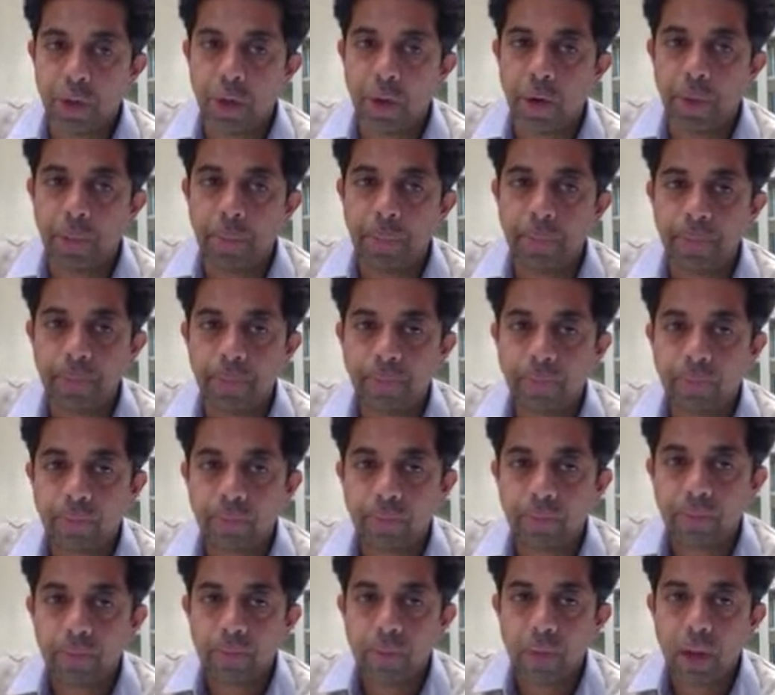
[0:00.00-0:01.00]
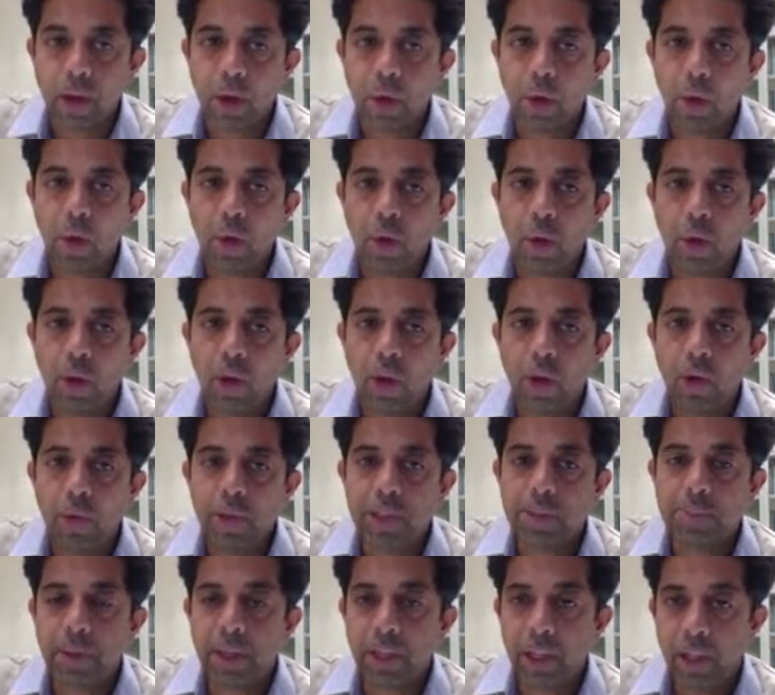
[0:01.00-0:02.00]
on goal
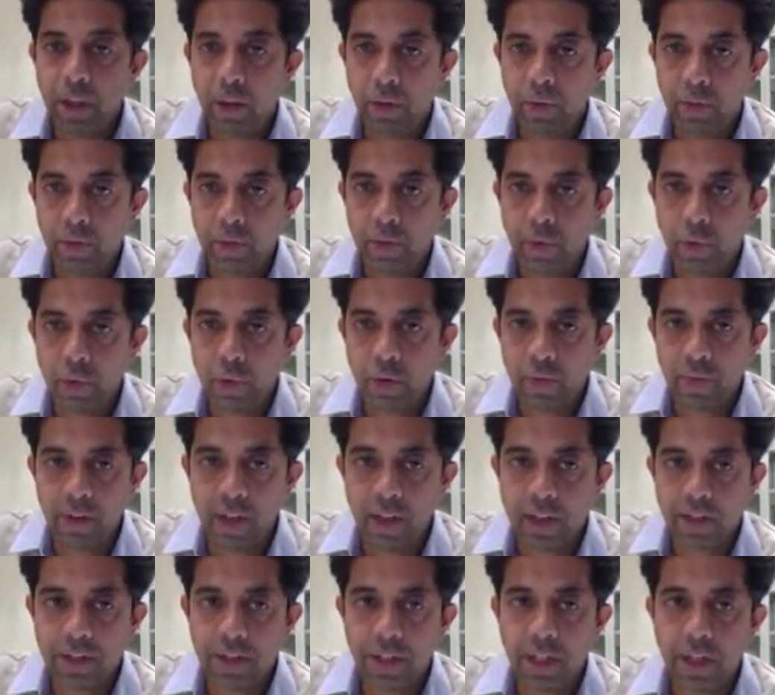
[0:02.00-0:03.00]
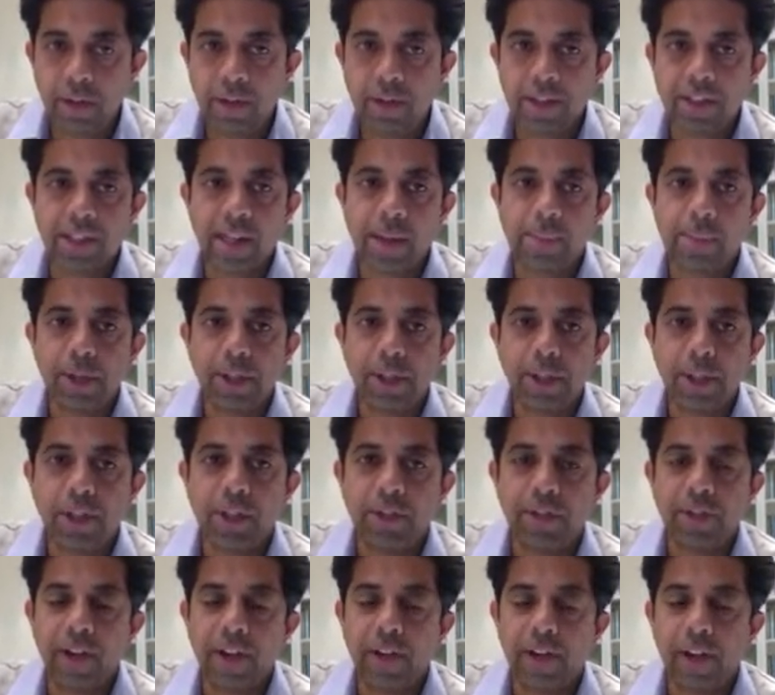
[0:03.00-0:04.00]
we spent Q4 of last year
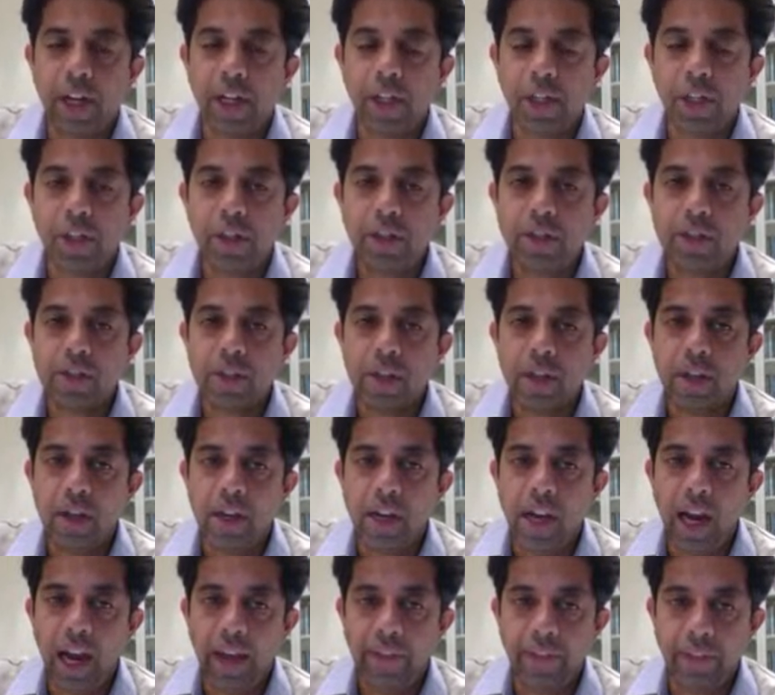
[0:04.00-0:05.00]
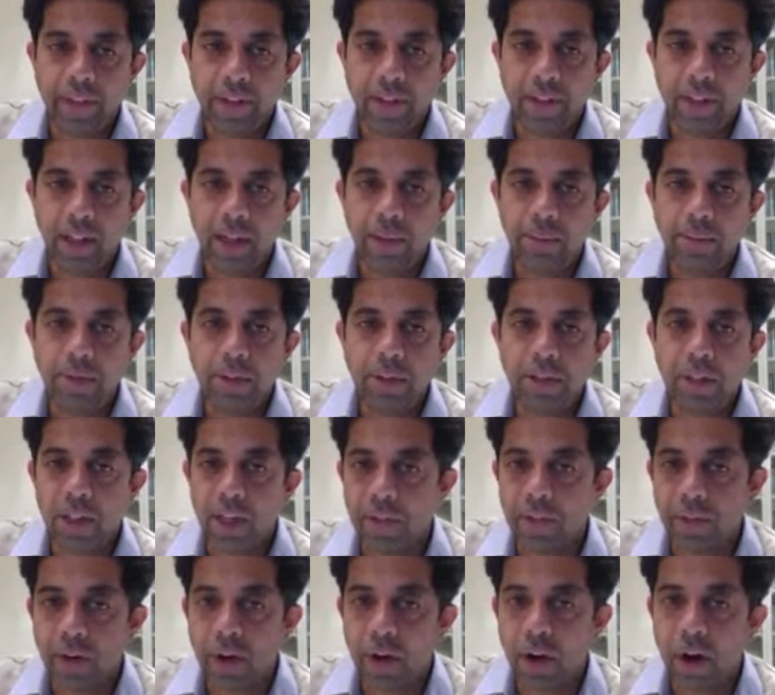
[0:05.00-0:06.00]
establishing the foundations and the team to
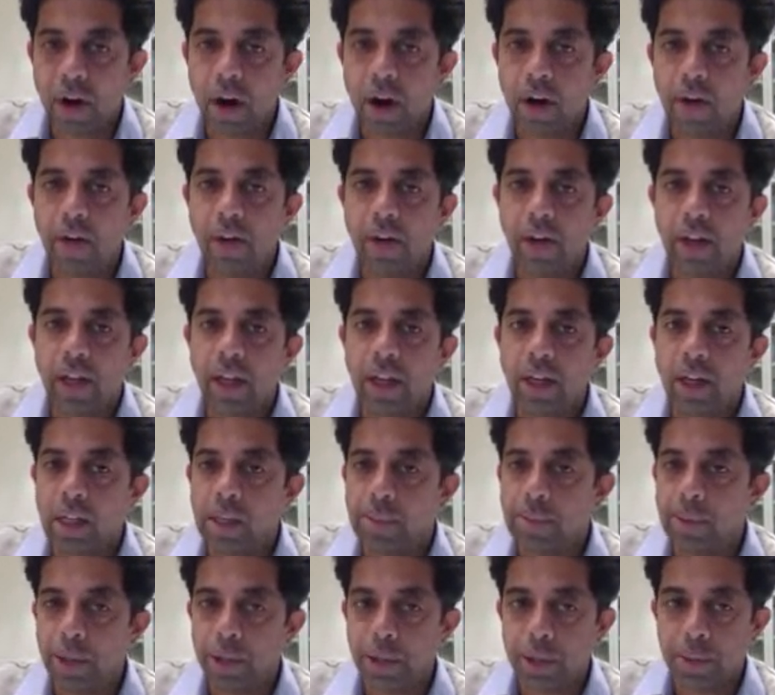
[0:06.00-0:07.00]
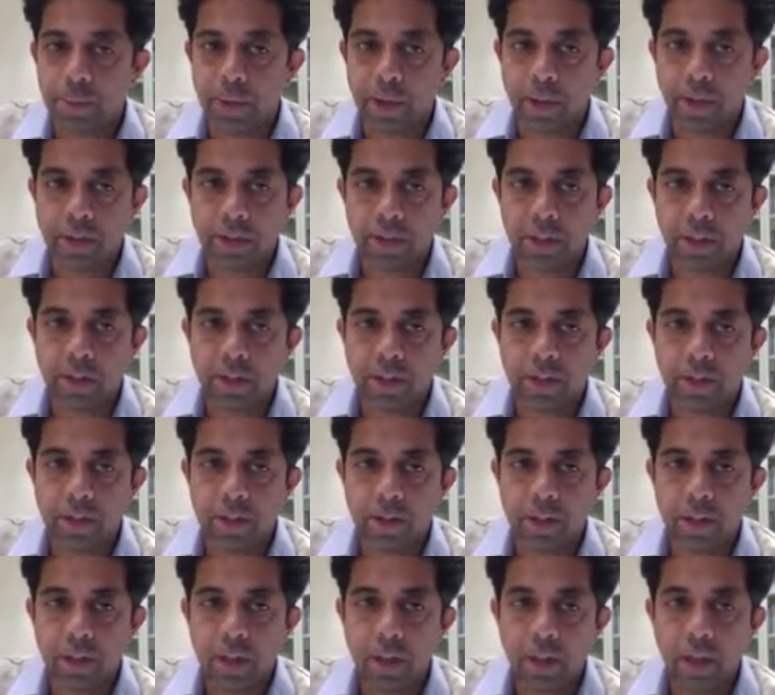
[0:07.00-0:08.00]
deliver our R&D and commercial
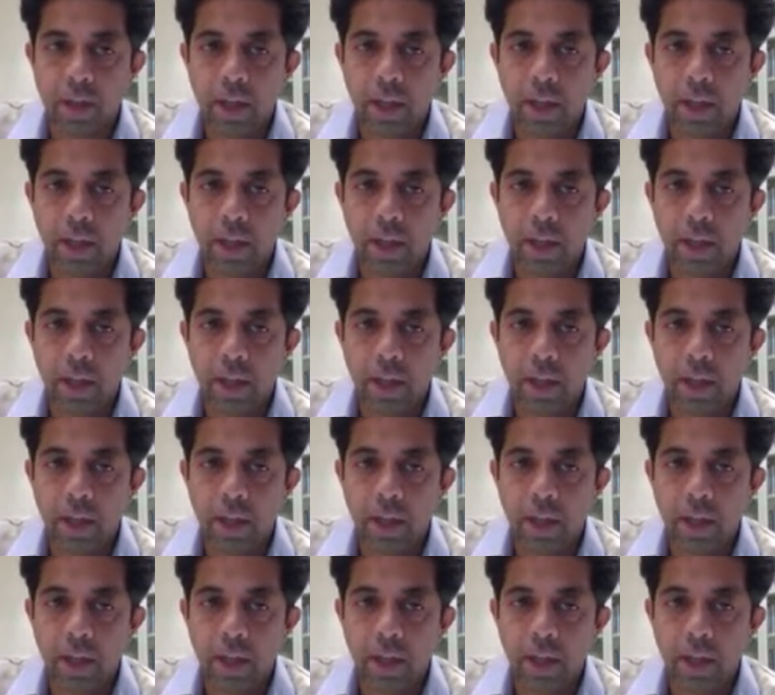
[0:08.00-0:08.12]
milestones.